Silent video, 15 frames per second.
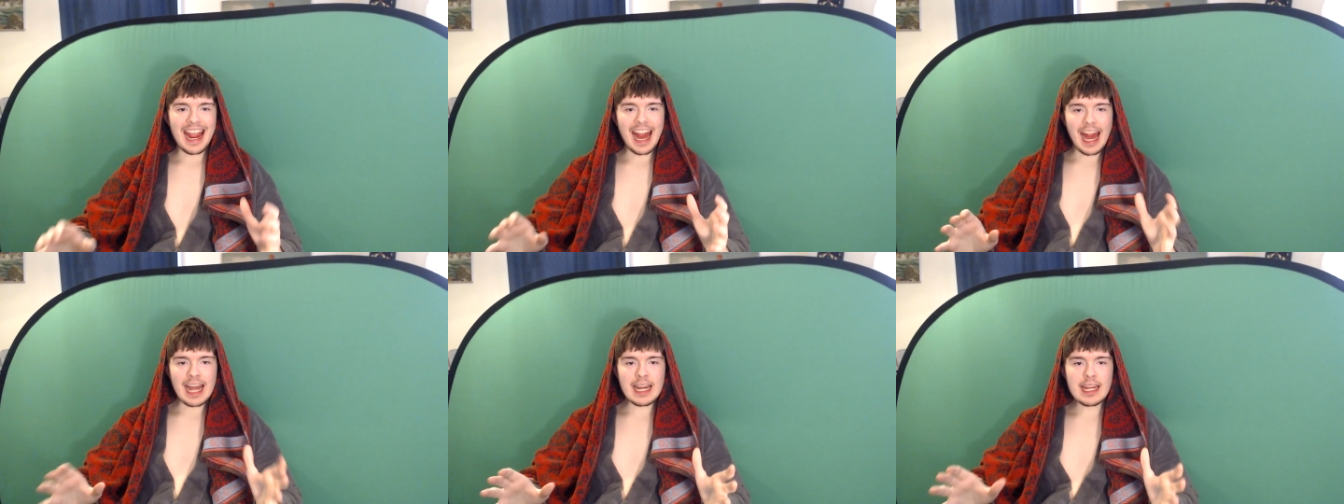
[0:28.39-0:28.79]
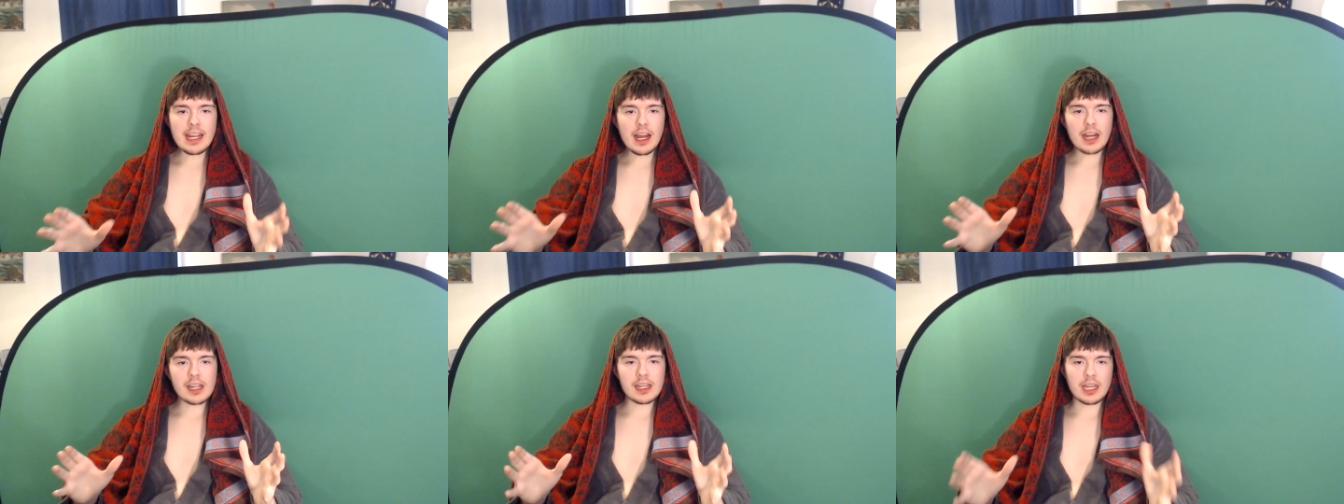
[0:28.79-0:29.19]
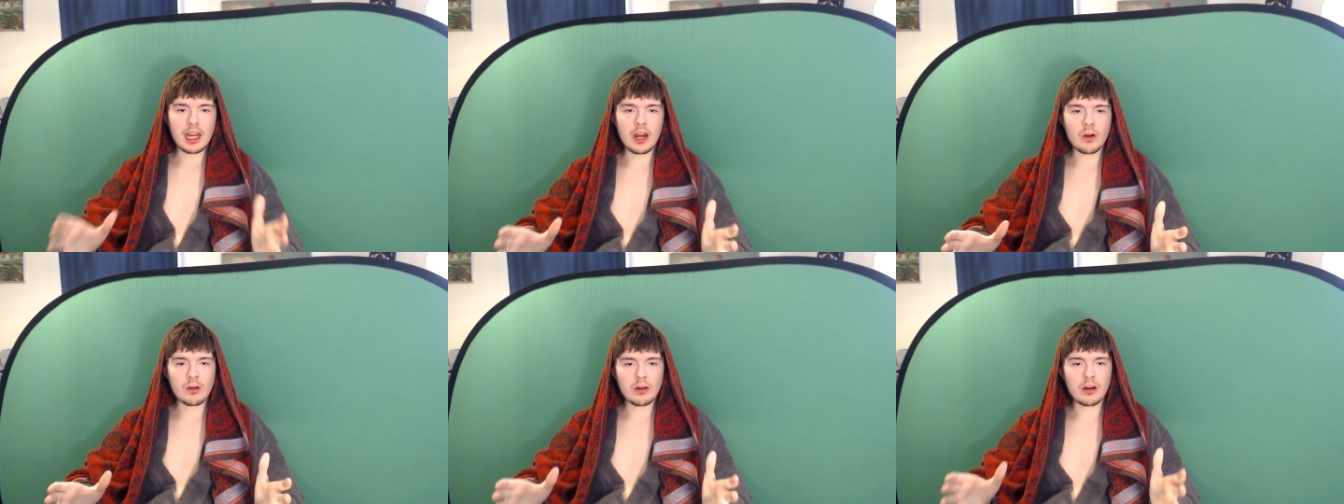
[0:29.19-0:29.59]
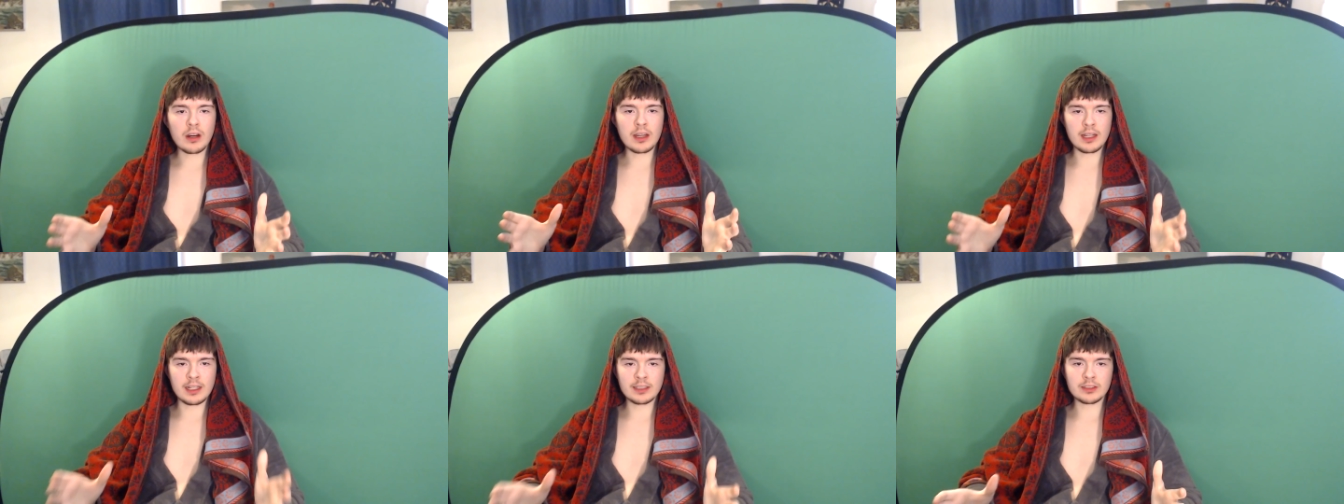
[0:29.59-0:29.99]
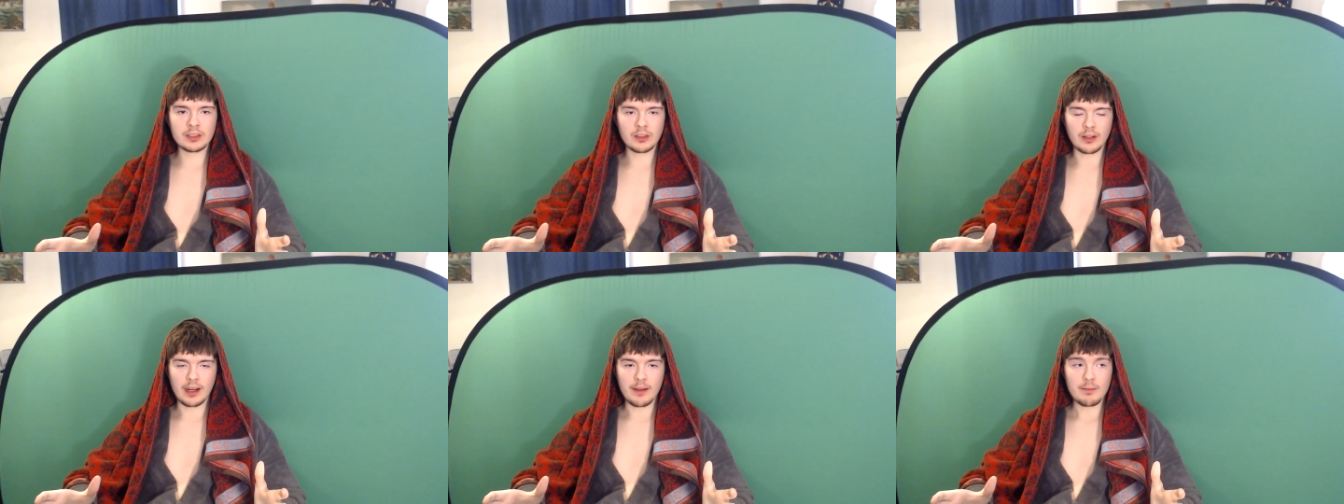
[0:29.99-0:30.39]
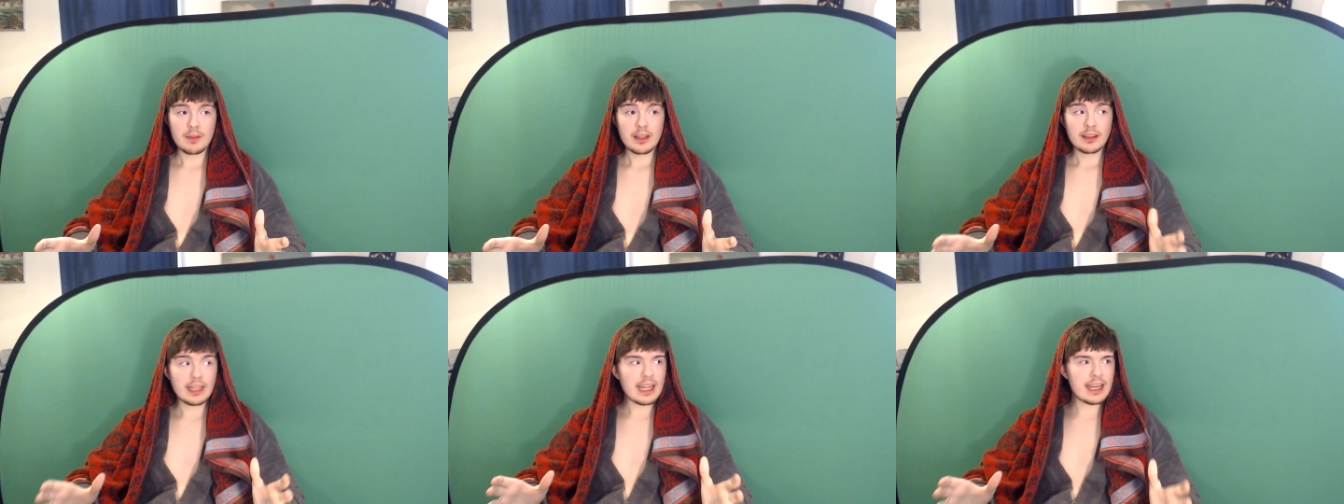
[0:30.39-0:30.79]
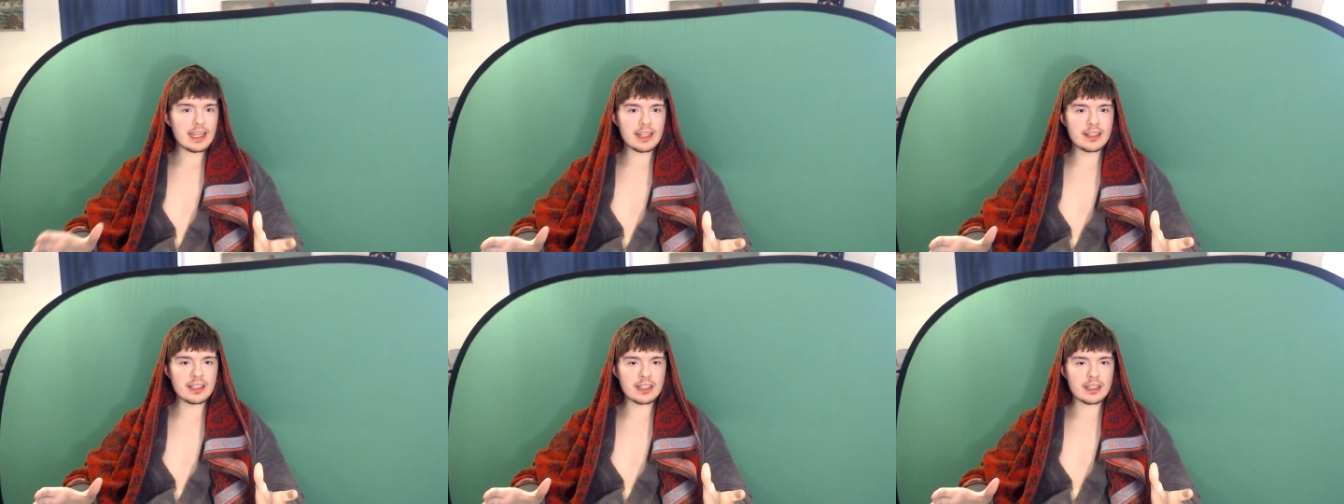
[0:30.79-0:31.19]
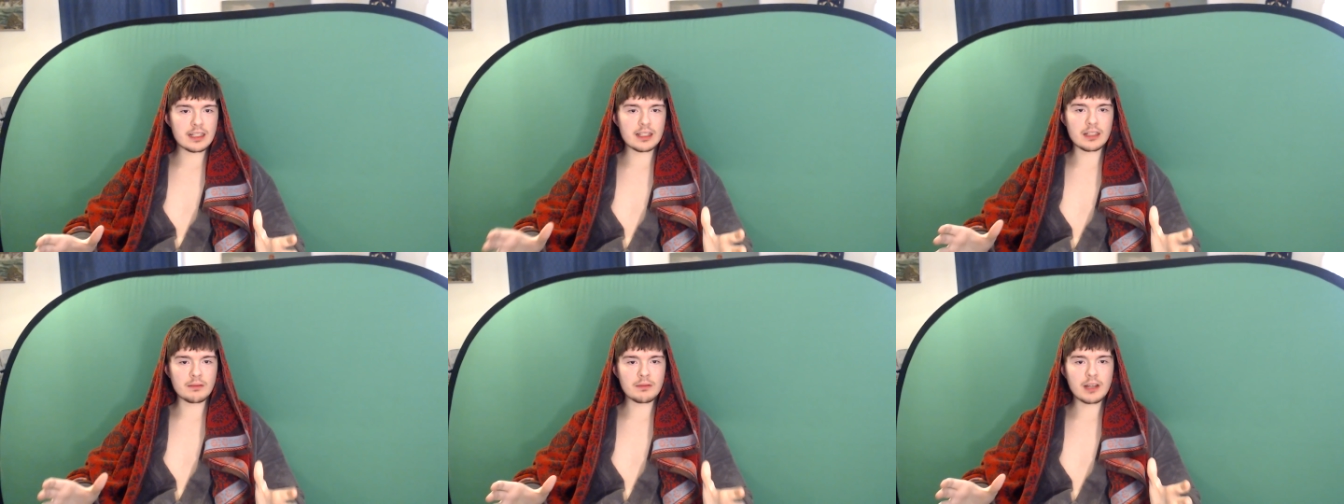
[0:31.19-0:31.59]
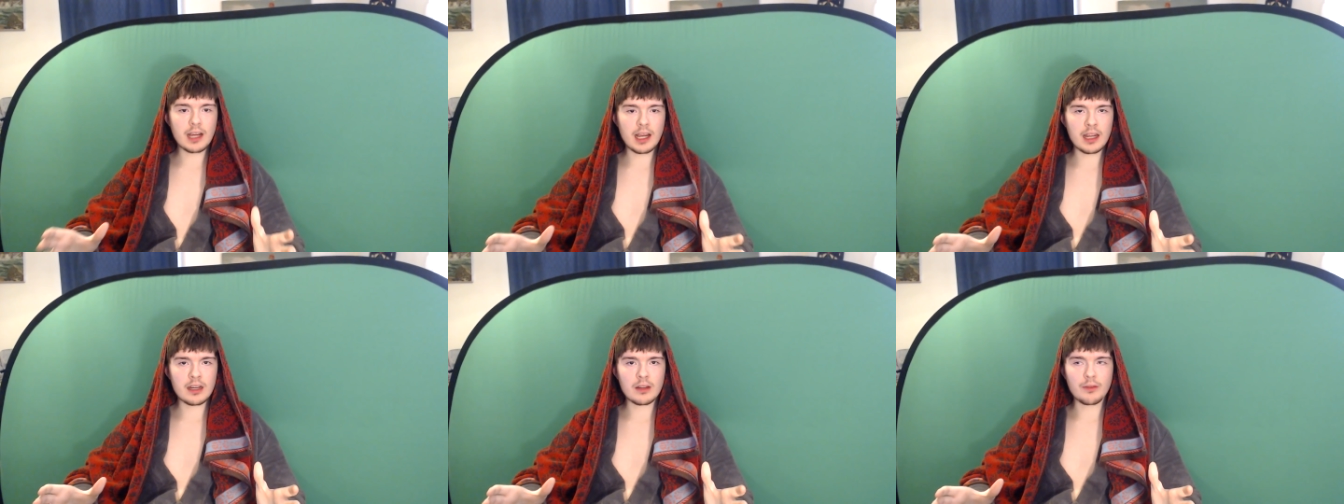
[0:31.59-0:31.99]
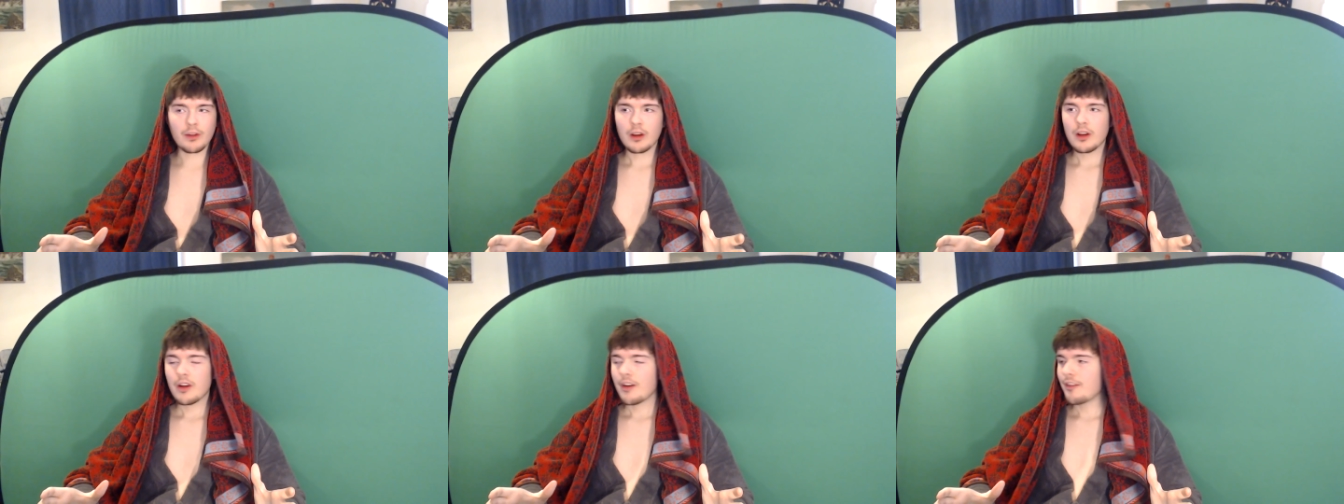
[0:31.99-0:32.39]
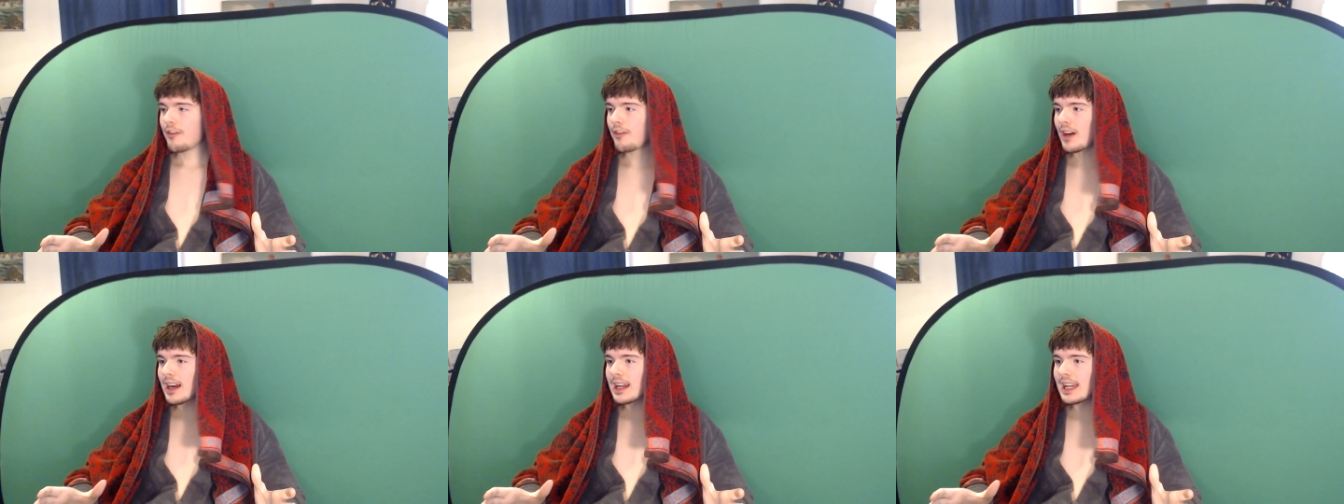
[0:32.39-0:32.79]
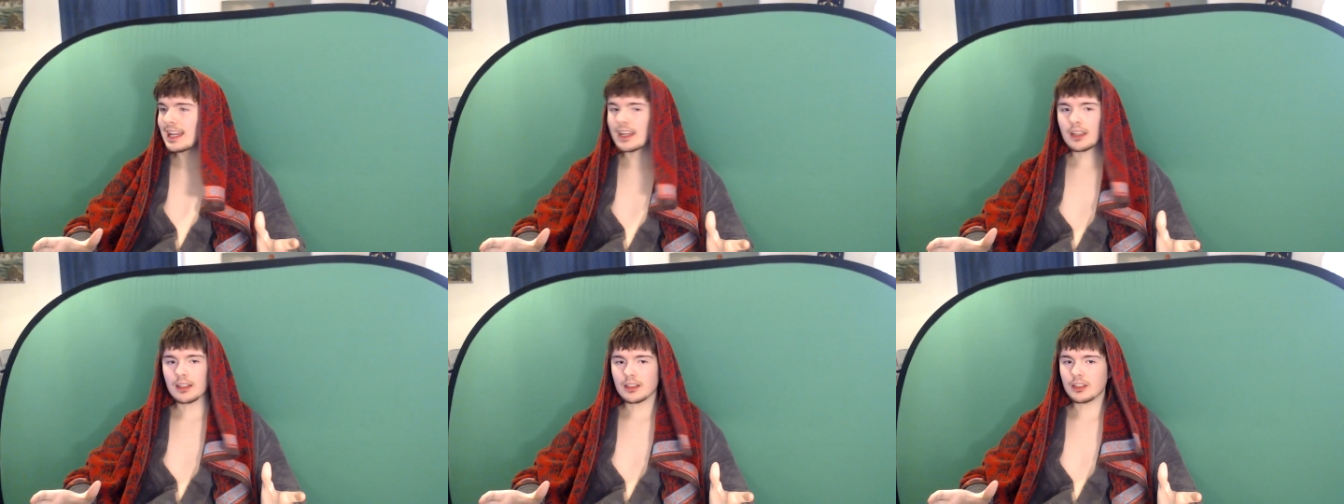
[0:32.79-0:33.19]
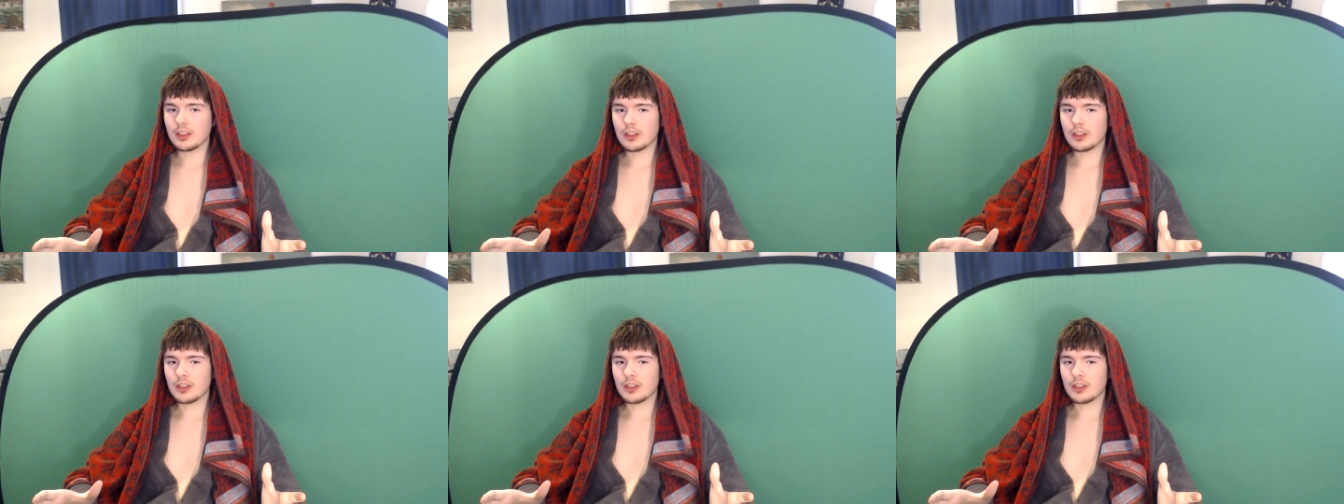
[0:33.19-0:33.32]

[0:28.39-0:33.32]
any account on Instagram that isn't some kind of fucking